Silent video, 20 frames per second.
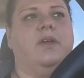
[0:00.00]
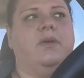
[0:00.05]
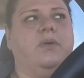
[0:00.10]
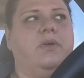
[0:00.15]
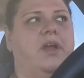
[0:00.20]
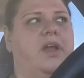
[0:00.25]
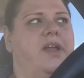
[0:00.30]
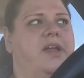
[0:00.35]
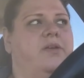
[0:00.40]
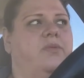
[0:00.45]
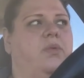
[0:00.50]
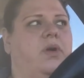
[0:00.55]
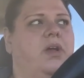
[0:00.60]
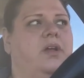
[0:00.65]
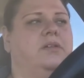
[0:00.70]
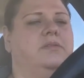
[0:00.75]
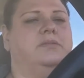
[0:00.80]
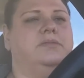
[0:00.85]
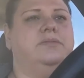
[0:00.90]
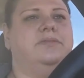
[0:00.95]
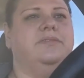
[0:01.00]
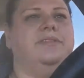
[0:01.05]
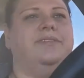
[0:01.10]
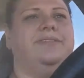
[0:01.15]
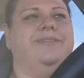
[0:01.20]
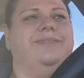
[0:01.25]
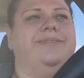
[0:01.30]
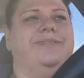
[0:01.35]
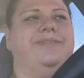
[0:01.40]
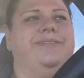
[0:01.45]
okay, well,
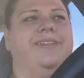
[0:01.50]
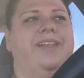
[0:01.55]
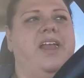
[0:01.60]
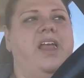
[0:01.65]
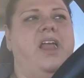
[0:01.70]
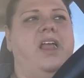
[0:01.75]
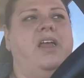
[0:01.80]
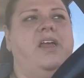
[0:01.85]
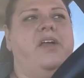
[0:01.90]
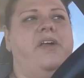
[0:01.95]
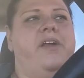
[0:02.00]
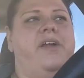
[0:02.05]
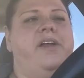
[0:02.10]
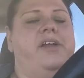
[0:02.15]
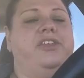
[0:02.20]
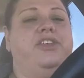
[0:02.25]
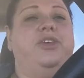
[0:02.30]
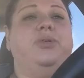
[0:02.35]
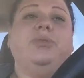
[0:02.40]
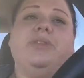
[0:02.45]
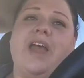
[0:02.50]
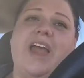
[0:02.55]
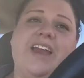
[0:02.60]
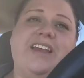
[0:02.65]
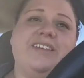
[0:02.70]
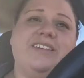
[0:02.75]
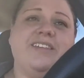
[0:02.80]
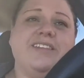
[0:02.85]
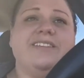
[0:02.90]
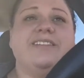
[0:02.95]
you
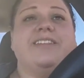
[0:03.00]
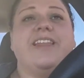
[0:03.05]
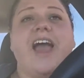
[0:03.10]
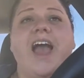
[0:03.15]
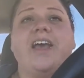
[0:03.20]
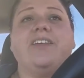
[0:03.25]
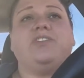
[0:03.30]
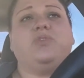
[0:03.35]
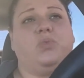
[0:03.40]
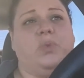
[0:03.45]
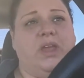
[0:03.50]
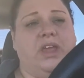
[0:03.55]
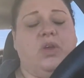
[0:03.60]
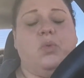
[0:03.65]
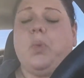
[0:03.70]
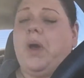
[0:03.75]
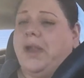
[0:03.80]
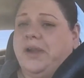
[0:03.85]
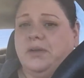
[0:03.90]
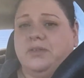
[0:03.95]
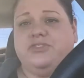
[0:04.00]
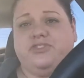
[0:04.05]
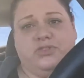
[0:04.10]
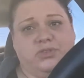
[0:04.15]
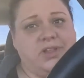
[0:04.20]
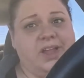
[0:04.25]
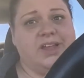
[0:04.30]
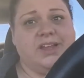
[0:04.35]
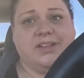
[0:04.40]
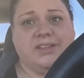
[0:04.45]
liked this last week, why don't
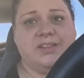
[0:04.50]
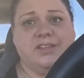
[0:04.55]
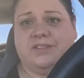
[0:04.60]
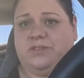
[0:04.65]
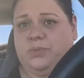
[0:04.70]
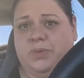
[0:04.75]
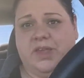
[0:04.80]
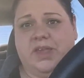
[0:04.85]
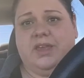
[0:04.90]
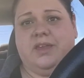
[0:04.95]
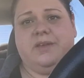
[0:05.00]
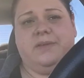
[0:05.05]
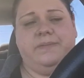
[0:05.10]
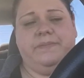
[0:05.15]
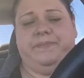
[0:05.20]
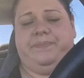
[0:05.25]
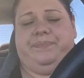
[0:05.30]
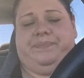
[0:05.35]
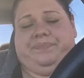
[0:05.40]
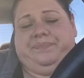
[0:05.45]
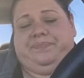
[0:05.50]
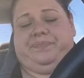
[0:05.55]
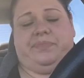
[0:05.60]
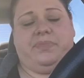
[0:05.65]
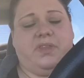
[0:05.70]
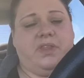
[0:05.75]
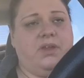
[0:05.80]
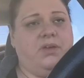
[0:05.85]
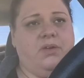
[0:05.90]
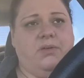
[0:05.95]
you like it this week?
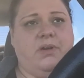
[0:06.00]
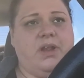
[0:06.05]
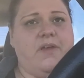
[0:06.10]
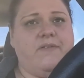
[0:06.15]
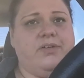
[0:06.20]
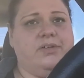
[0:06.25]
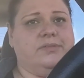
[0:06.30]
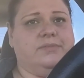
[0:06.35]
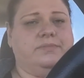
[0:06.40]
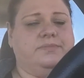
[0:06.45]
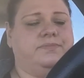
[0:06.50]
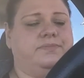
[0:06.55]
Whatever.